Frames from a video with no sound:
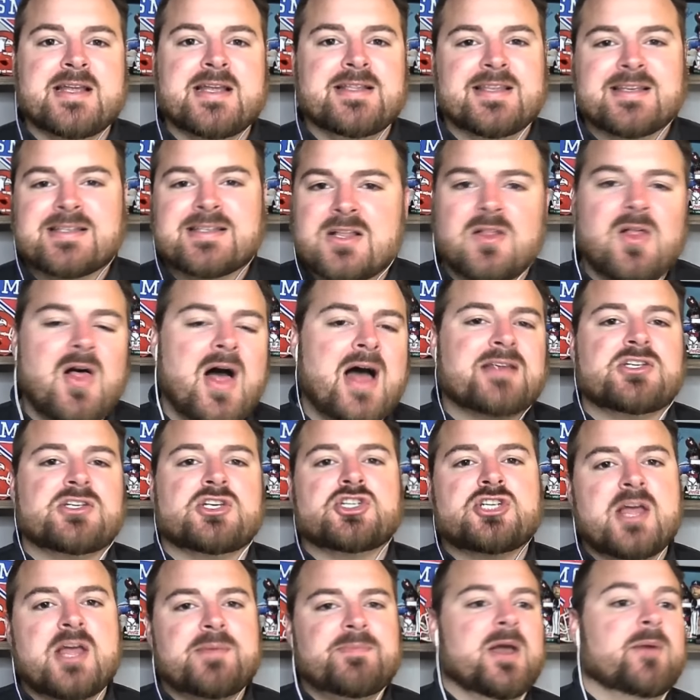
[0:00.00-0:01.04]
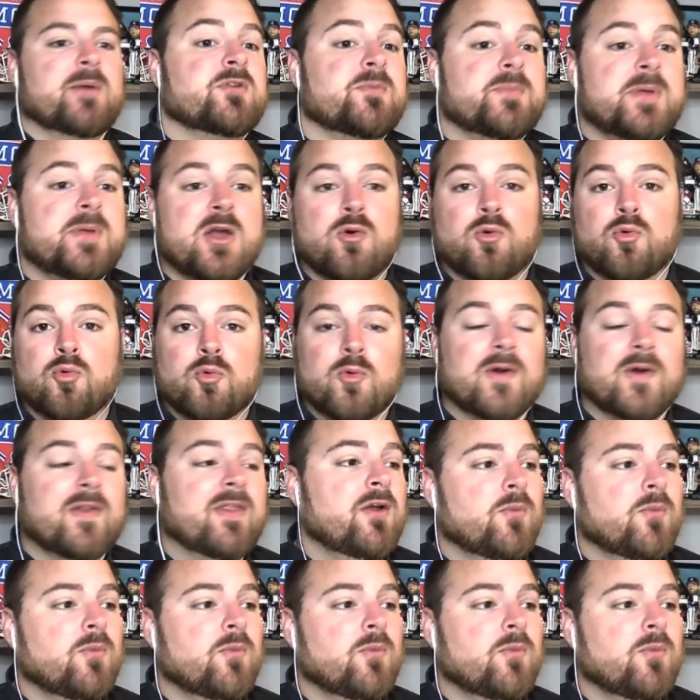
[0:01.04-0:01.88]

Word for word: This class is shaping up to be a really,